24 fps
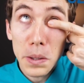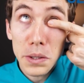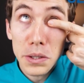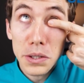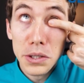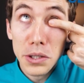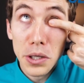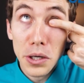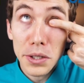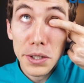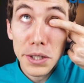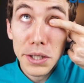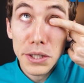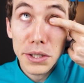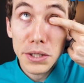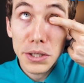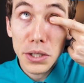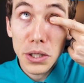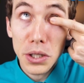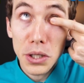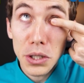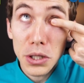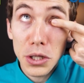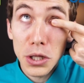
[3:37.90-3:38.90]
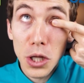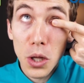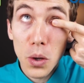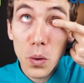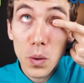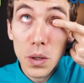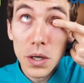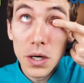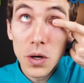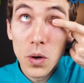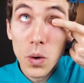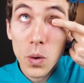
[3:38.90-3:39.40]
starting in the
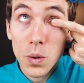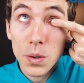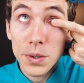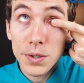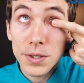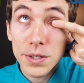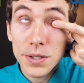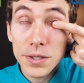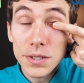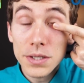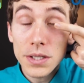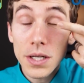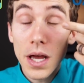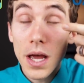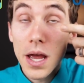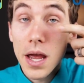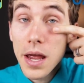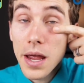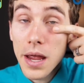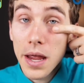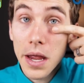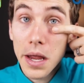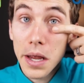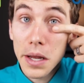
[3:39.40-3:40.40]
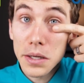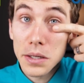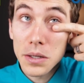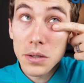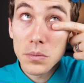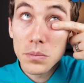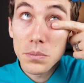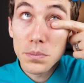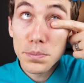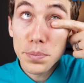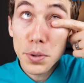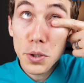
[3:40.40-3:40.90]
lower corners
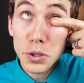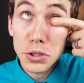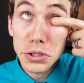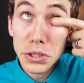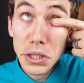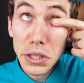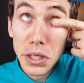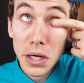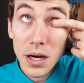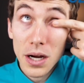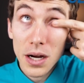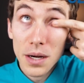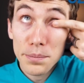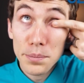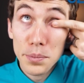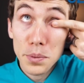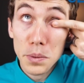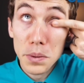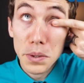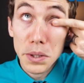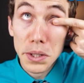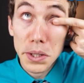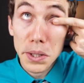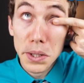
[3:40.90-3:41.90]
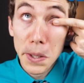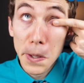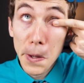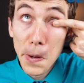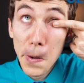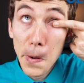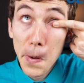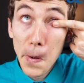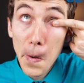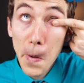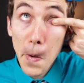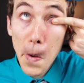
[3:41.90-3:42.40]
and pushing upward.
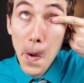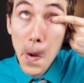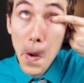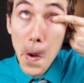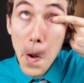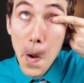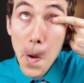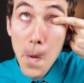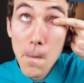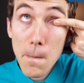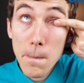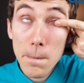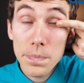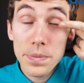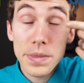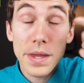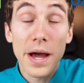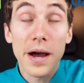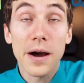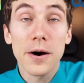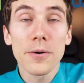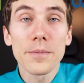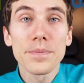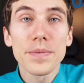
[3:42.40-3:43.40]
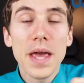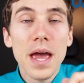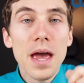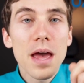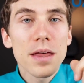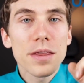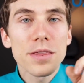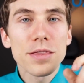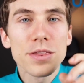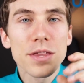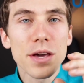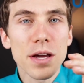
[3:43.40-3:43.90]
Now,
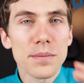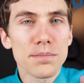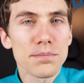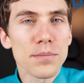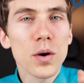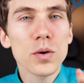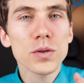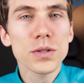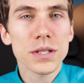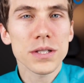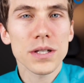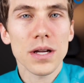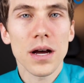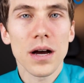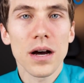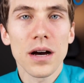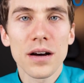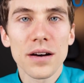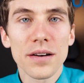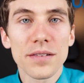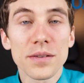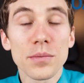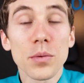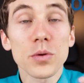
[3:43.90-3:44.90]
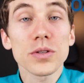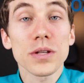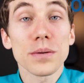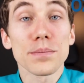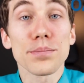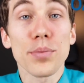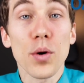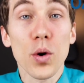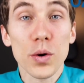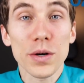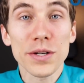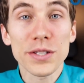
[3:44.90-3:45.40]
the most
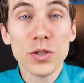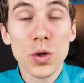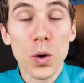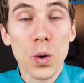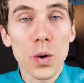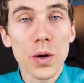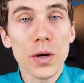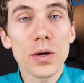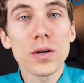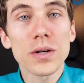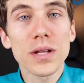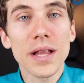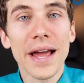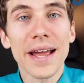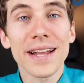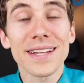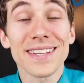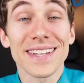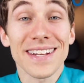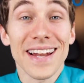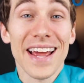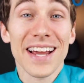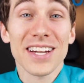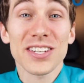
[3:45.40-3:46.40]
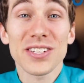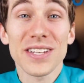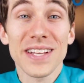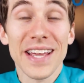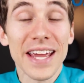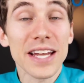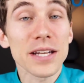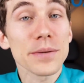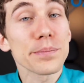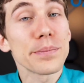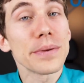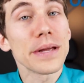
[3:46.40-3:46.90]
important oil glands that actually
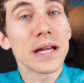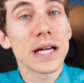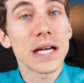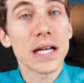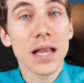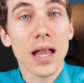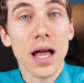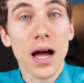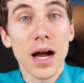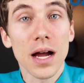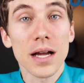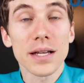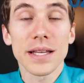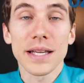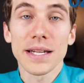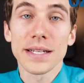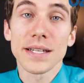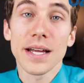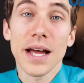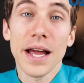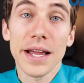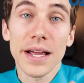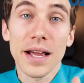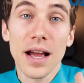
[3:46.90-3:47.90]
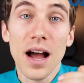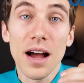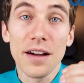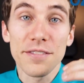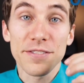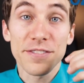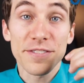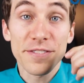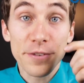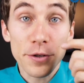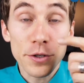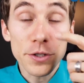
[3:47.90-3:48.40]
end up being clogged and dying
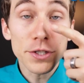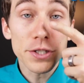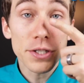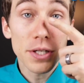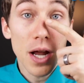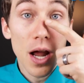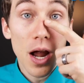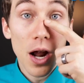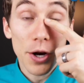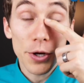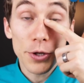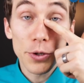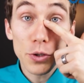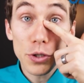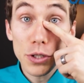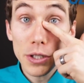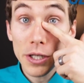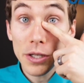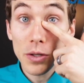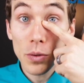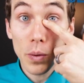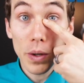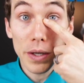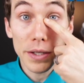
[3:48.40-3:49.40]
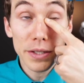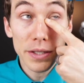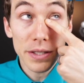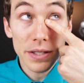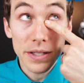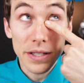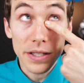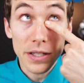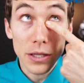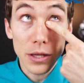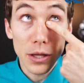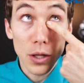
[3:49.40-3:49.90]
off first are usually the ones
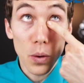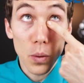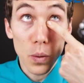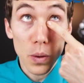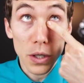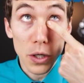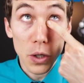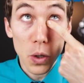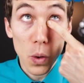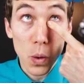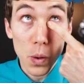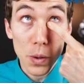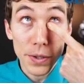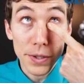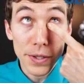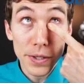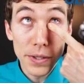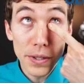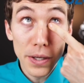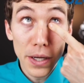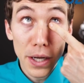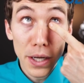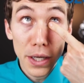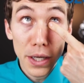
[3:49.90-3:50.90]
in this lower corner.